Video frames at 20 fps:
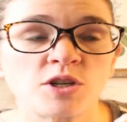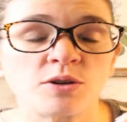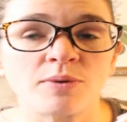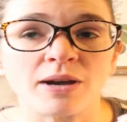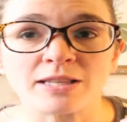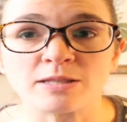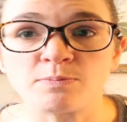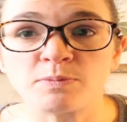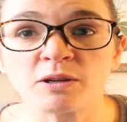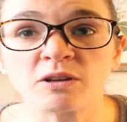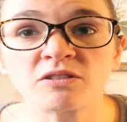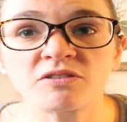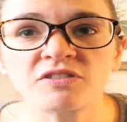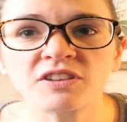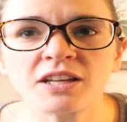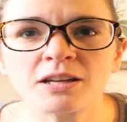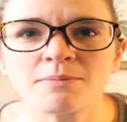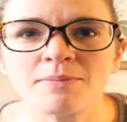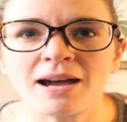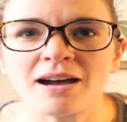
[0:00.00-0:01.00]
She writes
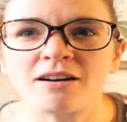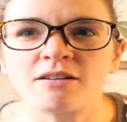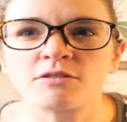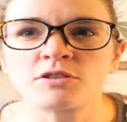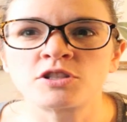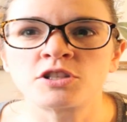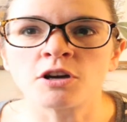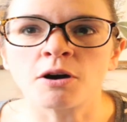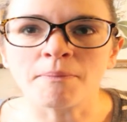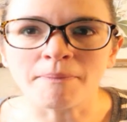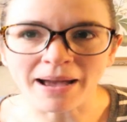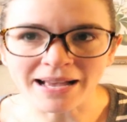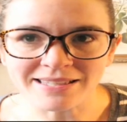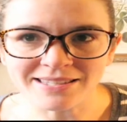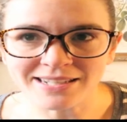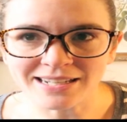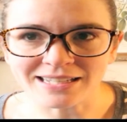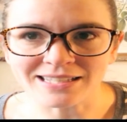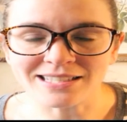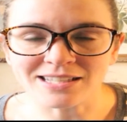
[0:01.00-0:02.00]
beautifully about
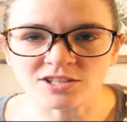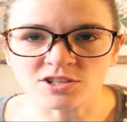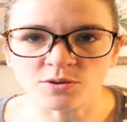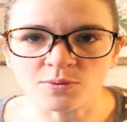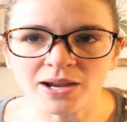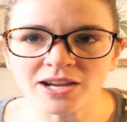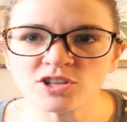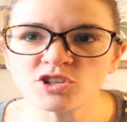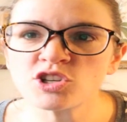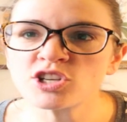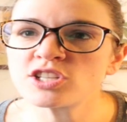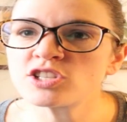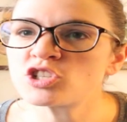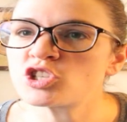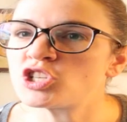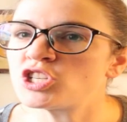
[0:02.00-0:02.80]
domestic situations.